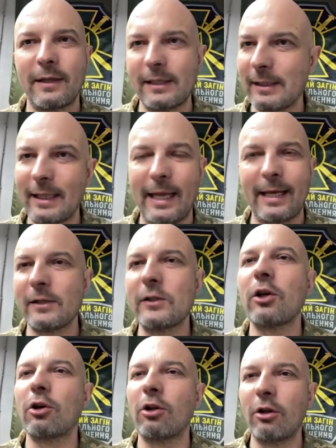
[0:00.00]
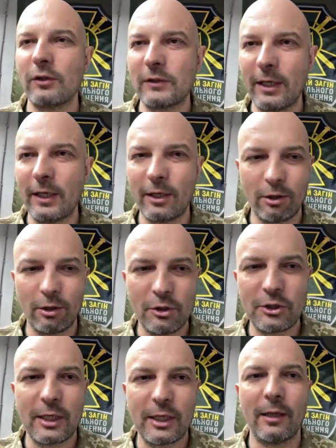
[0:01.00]
That's like a psycholo-
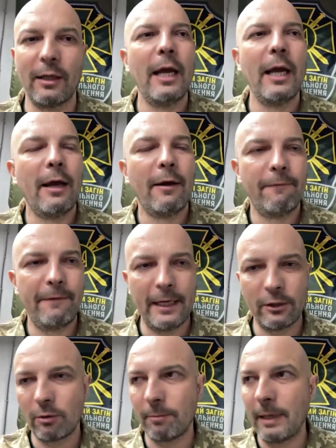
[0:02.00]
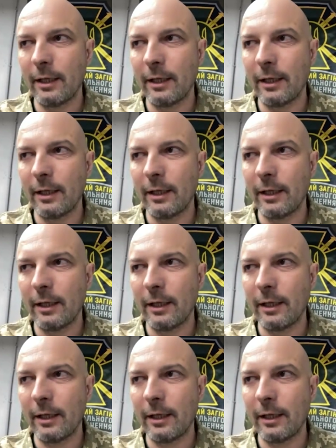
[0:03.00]
psychological factor.